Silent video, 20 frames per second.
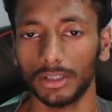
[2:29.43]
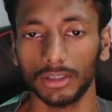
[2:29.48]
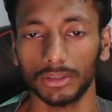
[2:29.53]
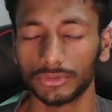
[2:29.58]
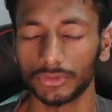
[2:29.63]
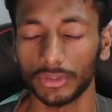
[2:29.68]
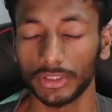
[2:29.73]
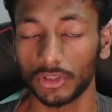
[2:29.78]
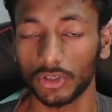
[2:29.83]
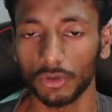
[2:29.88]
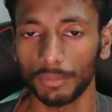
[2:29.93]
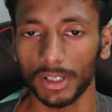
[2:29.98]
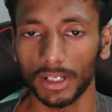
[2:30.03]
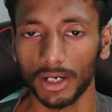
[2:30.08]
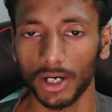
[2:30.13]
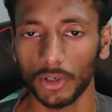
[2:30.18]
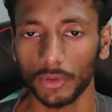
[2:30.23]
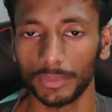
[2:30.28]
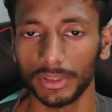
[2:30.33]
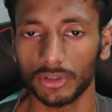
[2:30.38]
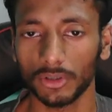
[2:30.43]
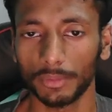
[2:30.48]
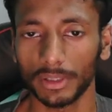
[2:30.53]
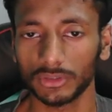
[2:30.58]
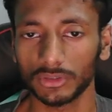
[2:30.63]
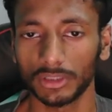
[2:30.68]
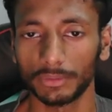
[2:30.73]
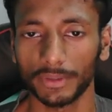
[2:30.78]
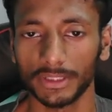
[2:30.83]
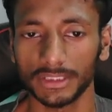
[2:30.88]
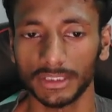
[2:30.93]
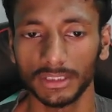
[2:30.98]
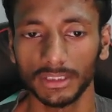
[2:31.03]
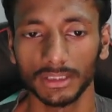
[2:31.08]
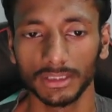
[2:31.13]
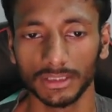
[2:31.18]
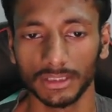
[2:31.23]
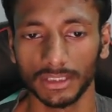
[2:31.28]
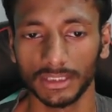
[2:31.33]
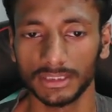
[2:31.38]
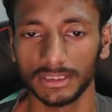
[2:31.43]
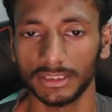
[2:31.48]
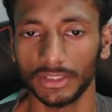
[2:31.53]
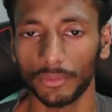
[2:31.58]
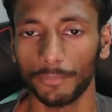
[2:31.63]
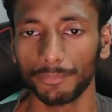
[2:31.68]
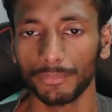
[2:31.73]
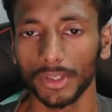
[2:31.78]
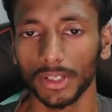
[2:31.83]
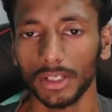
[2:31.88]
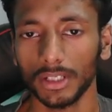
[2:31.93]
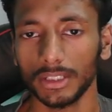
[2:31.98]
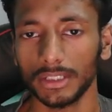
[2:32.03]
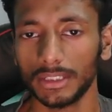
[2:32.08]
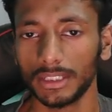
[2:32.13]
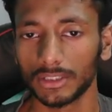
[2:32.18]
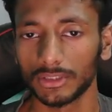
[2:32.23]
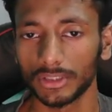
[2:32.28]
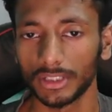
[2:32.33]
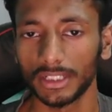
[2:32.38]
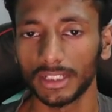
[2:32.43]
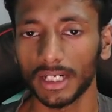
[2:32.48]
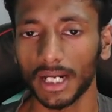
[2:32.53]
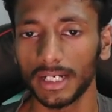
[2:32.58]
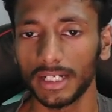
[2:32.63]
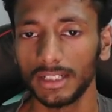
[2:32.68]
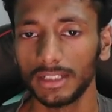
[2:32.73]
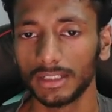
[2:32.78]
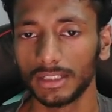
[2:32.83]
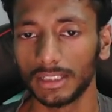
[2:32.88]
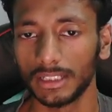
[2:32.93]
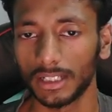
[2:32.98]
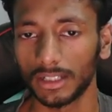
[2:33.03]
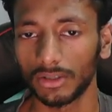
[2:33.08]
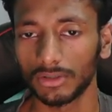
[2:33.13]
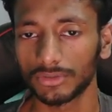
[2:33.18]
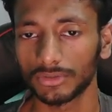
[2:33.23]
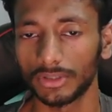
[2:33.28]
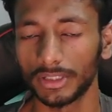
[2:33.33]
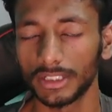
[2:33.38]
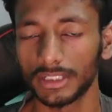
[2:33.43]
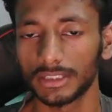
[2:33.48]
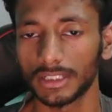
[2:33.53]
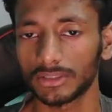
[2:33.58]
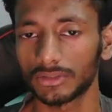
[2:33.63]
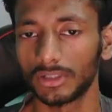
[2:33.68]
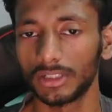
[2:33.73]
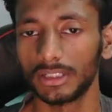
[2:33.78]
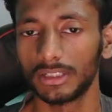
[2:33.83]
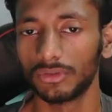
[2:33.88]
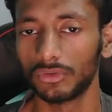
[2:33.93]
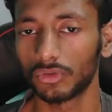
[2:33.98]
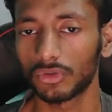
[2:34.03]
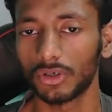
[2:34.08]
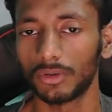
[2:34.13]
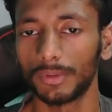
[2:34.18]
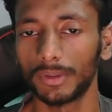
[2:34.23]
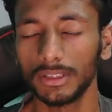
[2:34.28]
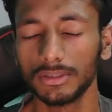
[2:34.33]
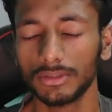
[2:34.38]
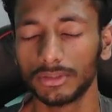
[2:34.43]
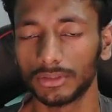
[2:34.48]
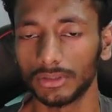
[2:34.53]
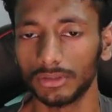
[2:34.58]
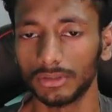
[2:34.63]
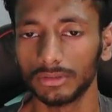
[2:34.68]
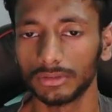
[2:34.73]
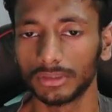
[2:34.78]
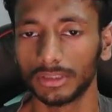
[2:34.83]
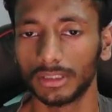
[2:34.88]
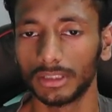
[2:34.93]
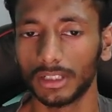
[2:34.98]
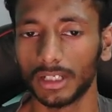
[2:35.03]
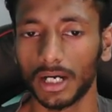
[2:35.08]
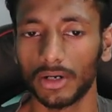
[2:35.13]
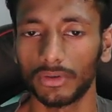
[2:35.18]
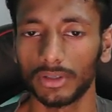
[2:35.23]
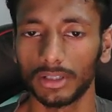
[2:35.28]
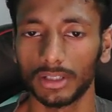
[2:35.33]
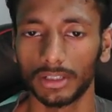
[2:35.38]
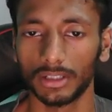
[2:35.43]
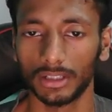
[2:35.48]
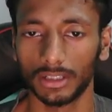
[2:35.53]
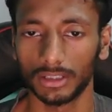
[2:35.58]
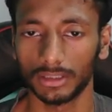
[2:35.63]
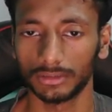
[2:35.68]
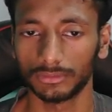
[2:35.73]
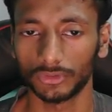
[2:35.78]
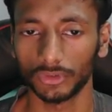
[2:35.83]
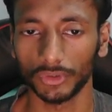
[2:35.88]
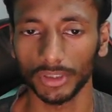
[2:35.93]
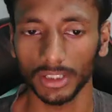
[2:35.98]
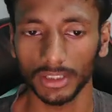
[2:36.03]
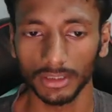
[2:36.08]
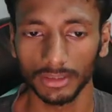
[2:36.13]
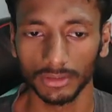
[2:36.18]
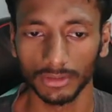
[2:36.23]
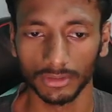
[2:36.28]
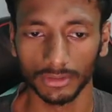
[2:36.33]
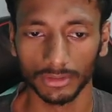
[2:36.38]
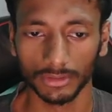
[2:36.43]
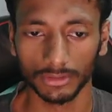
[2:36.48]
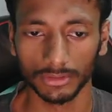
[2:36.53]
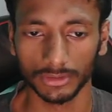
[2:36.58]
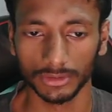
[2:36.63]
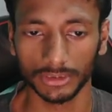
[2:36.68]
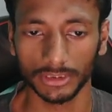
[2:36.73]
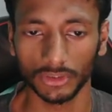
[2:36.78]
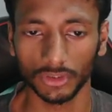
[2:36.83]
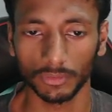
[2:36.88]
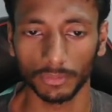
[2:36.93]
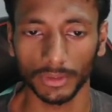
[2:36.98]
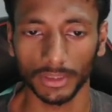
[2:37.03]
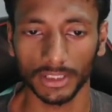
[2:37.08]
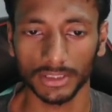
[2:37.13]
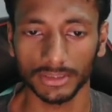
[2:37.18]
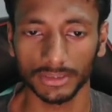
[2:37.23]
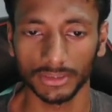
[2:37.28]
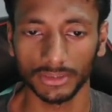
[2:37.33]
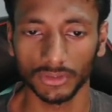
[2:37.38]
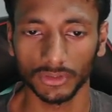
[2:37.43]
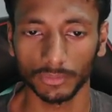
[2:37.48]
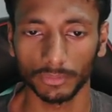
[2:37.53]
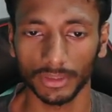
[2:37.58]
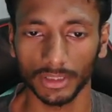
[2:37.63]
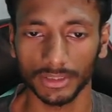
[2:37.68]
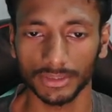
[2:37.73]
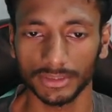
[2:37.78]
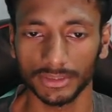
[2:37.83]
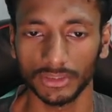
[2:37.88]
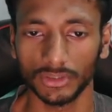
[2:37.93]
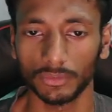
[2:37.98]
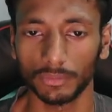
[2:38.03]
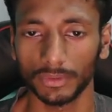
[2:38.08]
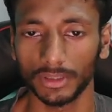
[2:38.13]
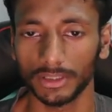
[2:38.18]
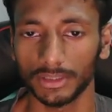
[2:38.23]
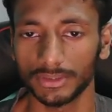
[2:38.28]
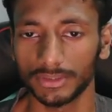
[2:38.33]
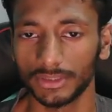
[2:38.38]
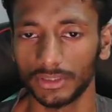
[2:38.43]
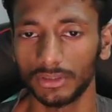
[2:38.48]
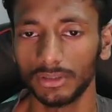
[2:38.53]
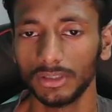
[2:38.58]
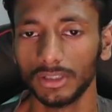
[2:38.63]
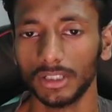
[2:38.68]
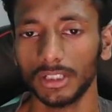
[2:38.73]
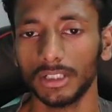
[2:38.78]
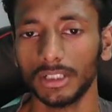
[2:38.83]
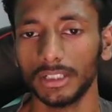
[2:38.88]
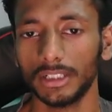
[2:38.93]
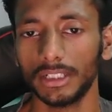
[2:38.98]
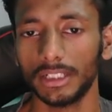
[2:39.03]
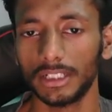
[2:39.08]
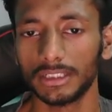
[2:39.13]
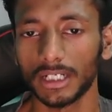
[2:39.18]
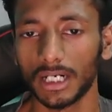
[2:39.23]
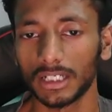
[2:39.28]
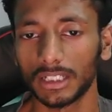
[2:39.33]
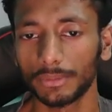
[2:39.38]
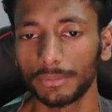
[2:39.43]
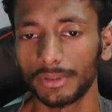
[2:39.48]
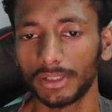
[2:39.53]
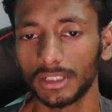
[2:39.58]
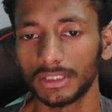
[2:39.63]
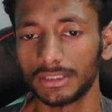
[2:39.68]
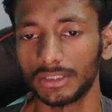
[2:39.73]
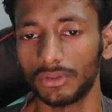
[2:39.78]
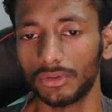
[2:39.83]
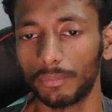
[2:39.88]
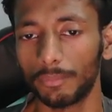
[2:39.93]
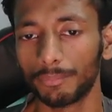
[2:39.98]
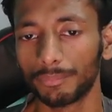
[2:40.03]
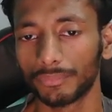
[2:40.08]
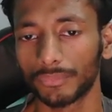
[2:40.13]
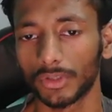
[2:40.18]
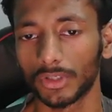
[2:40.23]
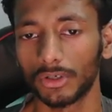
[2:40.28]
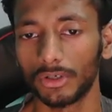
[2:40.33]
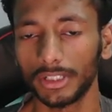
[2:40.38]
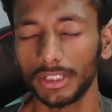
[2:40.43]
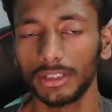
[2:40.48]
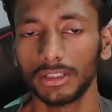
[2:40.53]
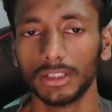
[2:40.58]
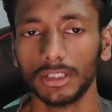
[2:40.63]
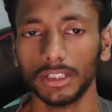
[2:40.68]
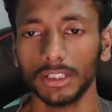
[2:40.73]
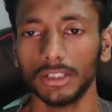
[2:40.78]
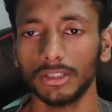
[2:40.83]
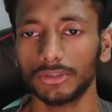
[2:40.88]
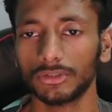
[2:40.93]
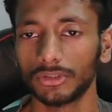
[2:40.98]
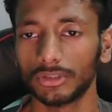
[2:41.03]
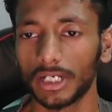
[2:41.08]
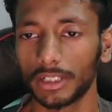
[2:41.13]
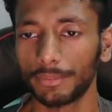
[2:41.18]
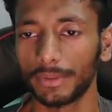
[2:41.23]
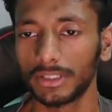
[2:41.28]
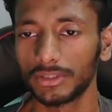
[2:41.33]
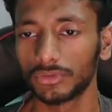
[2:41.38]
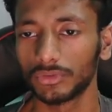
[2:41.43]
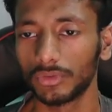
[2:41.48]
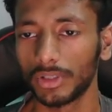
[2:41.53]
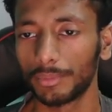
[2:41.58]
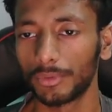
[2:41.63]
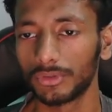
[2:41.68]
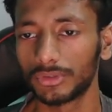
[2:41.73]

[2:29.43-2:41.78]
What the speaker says: Sorry, comma, how many comma actually present, it is 0. Here actually 9, here also it is actually no comma. So our total 0 plus 0 plus 0 plus 0, it is ultimately 0. Got it? So that means we have to